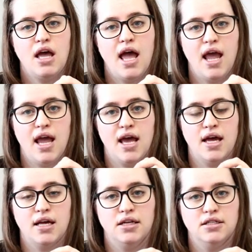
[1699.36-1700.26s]

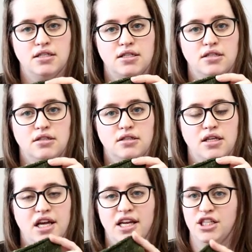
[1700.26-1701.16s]
and
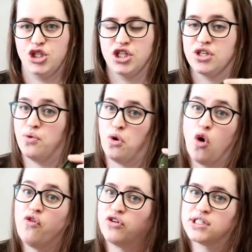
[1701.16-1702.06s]
it is just an
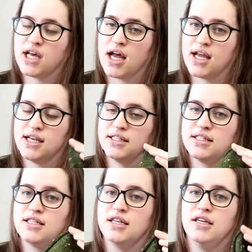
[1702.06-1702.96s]

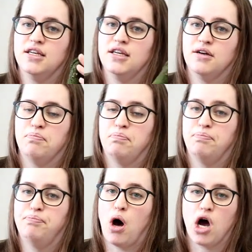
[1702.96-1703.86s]
oversized
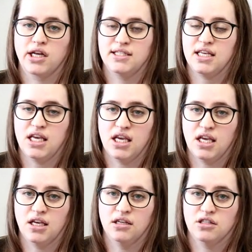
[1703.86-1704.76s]

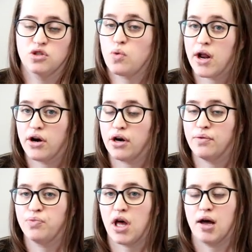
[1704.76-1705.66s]
boxy
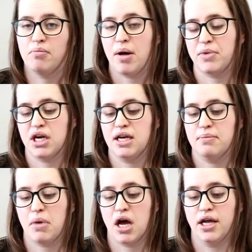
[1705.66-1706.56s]
sweater. I'm gonna
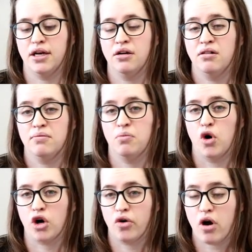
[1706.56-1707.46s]
knit mine
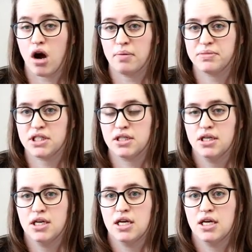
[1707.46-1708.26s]
more cropped